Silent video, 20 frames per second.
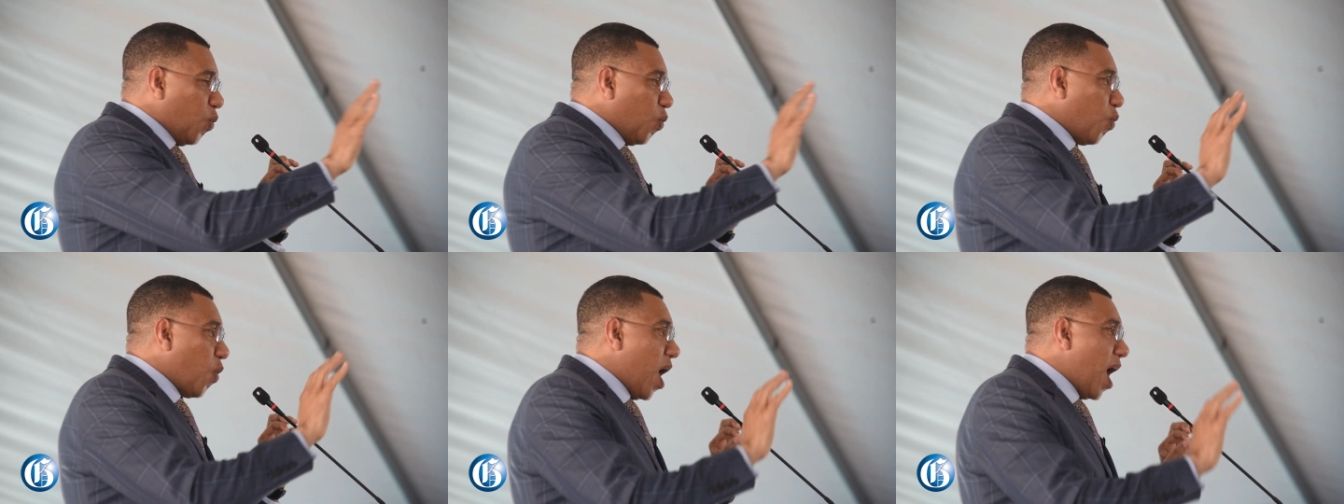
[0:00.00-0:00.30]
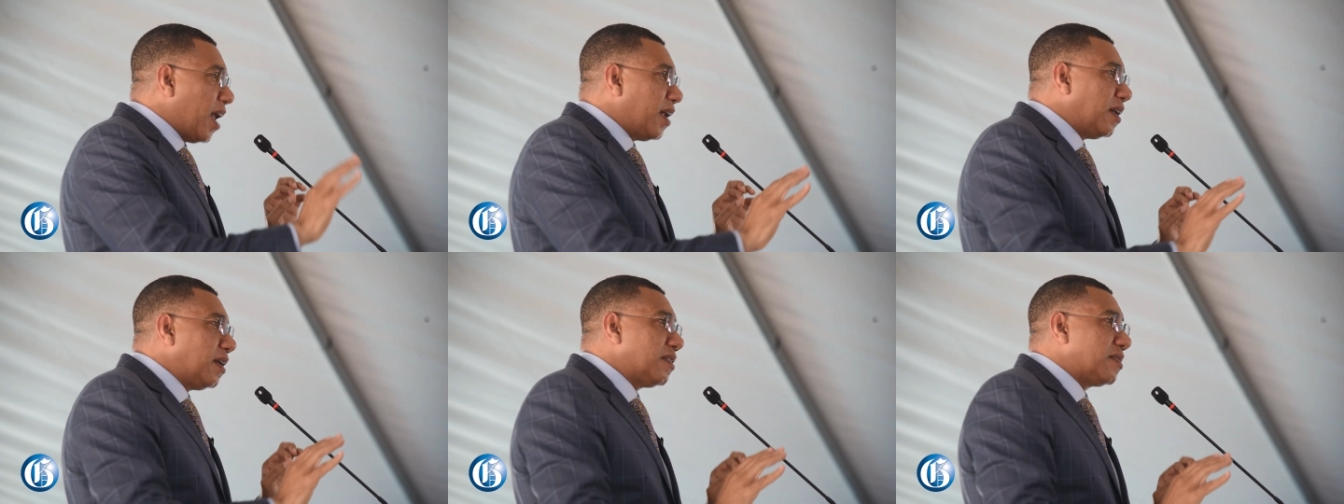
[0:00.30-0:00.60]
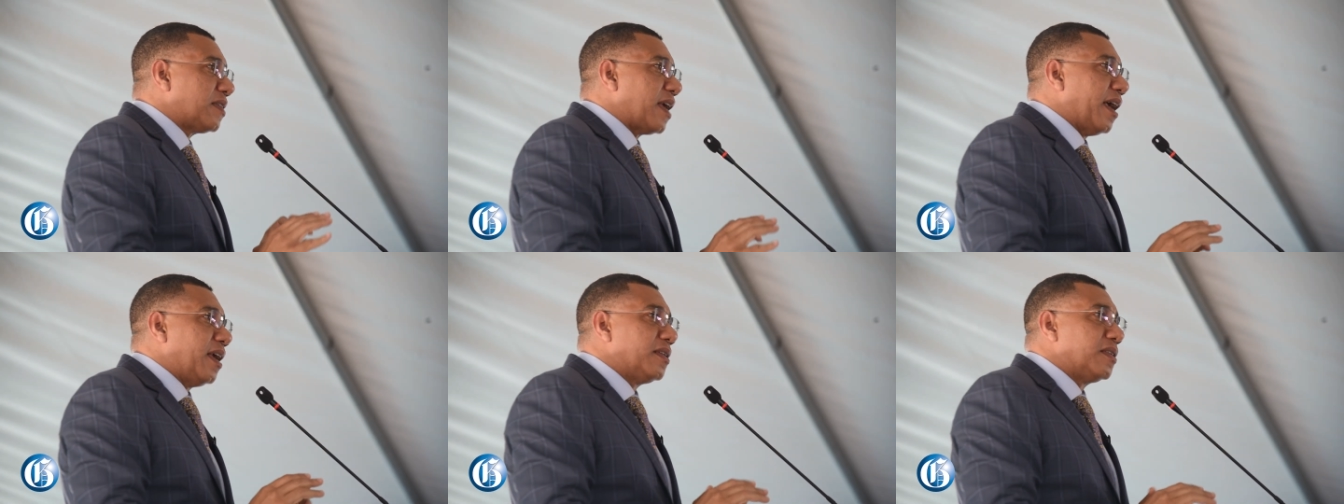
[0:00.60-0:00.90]

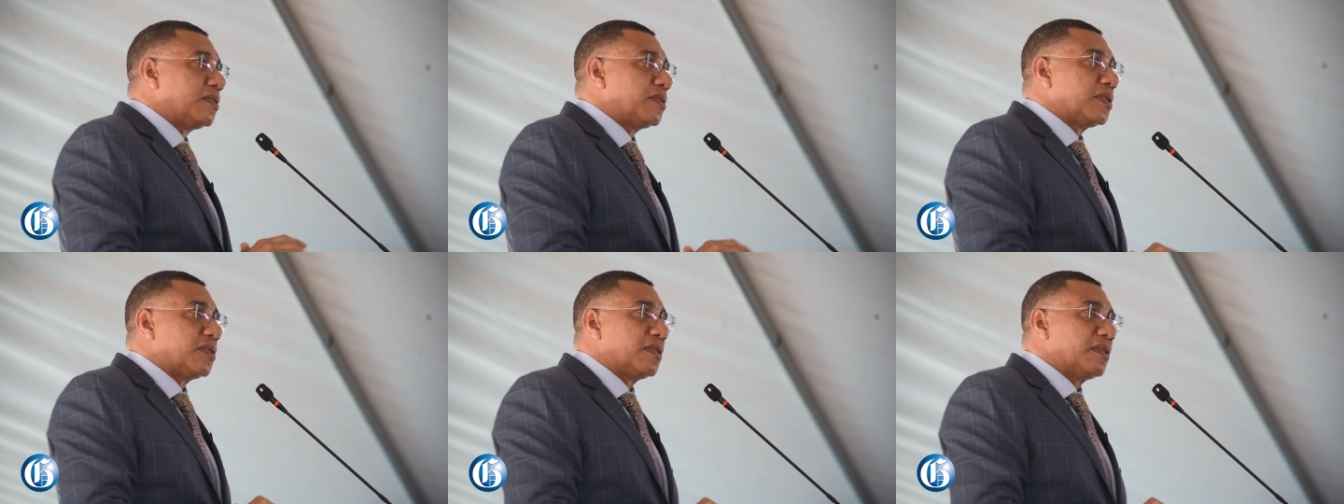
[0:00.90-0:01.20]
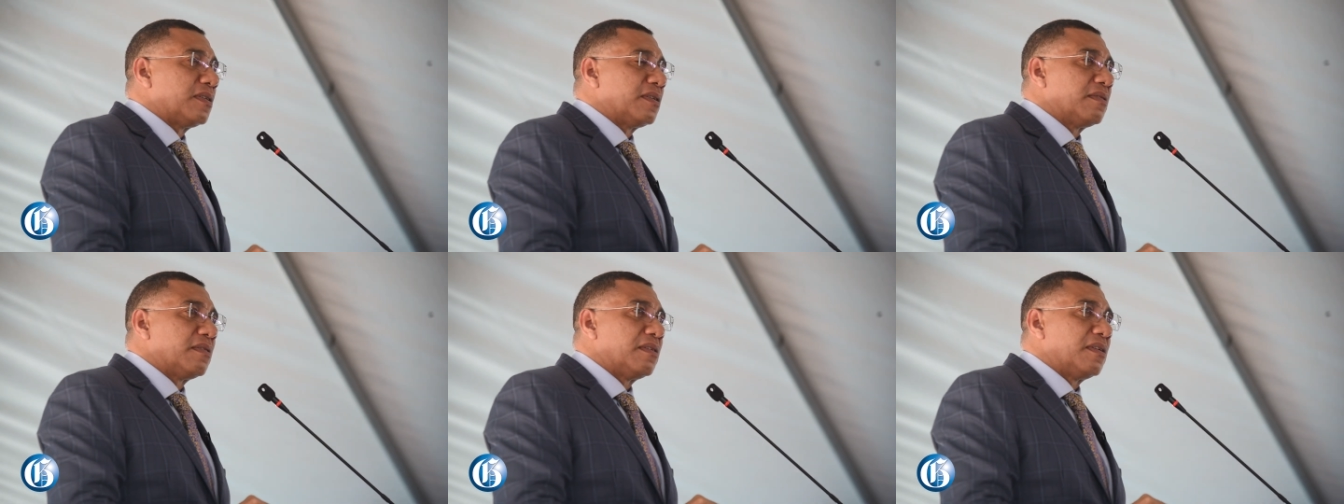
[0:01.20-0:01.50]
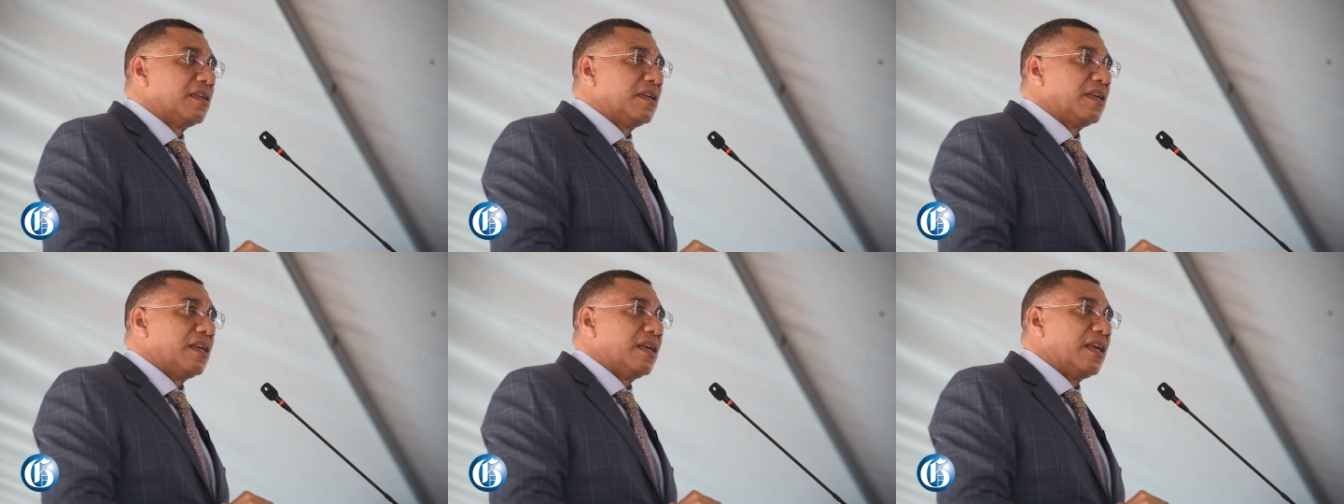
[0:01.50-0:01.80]
One sense
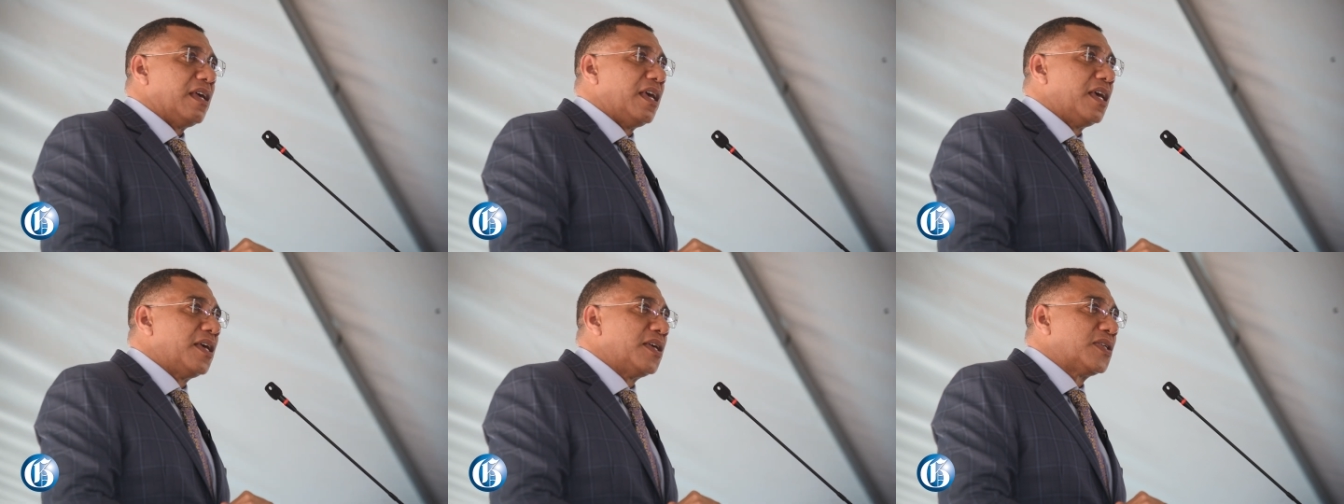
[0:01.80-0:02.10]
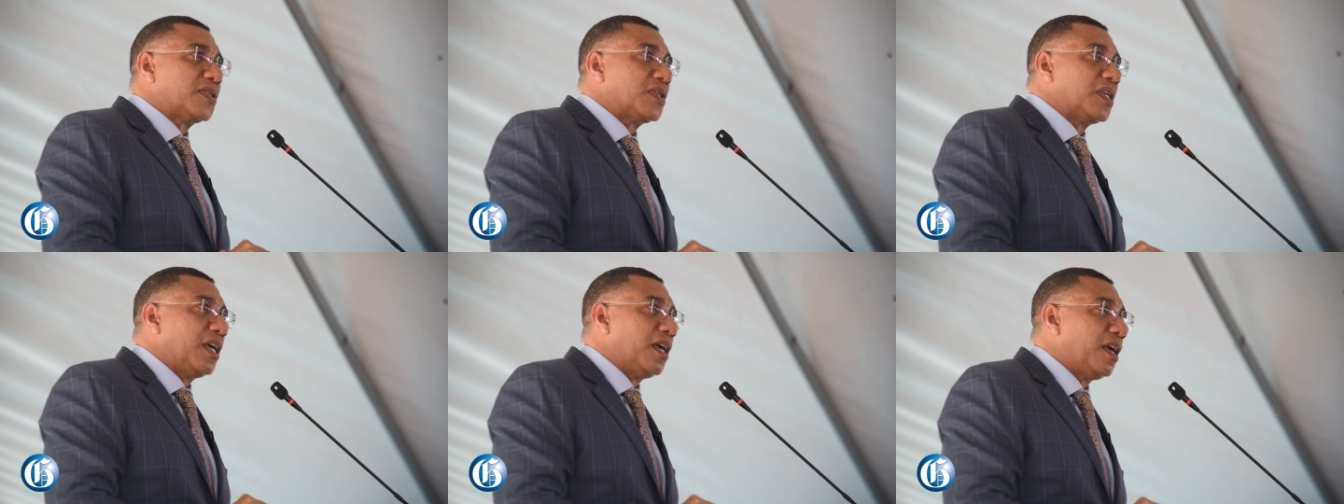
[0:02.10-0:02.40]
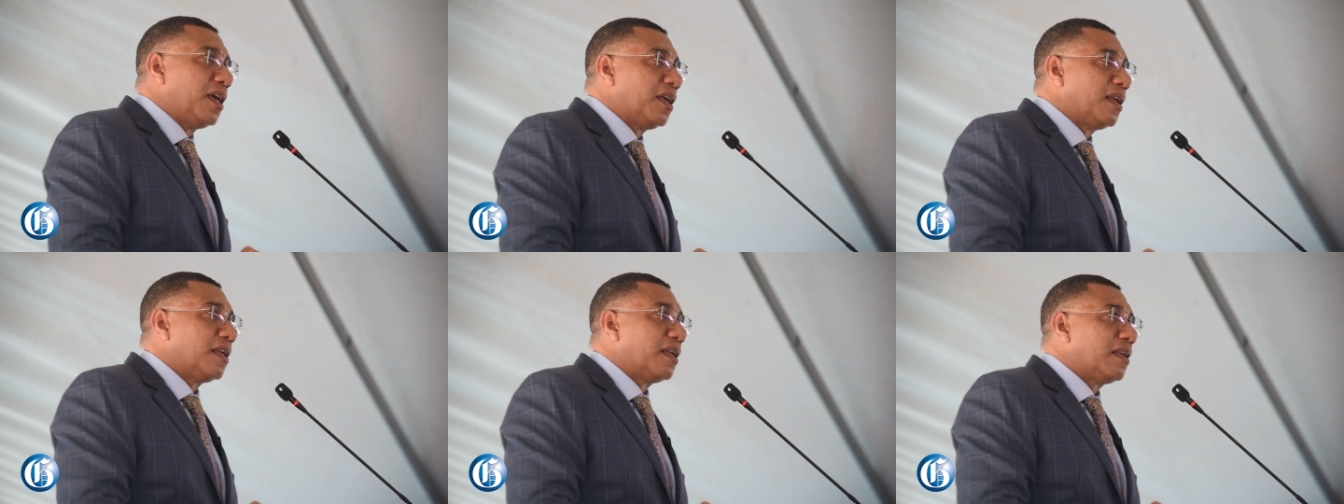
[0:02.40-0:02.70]
is
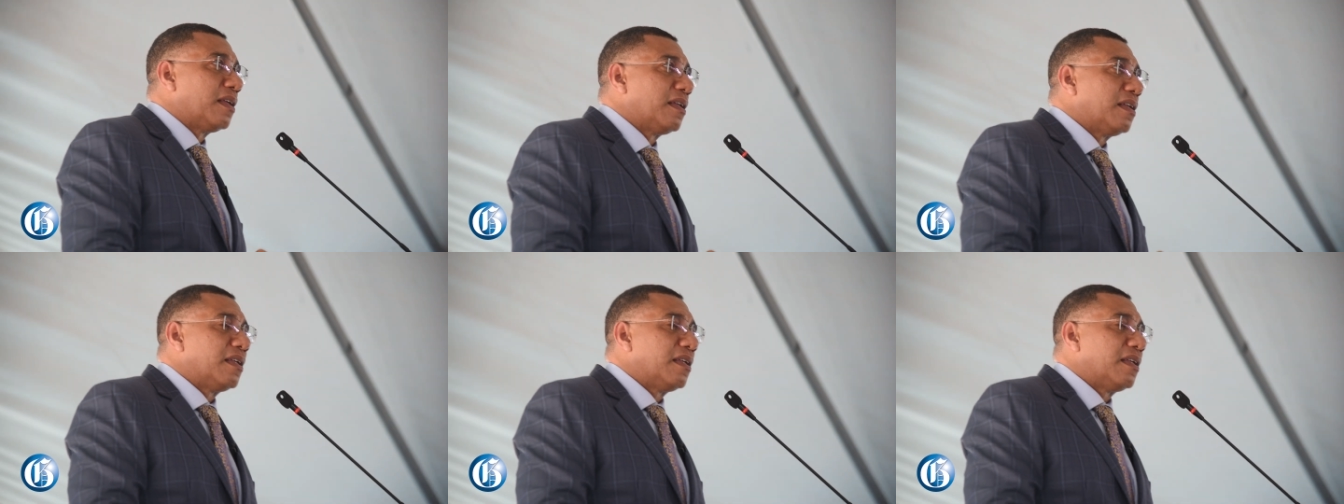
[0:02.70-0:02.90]
the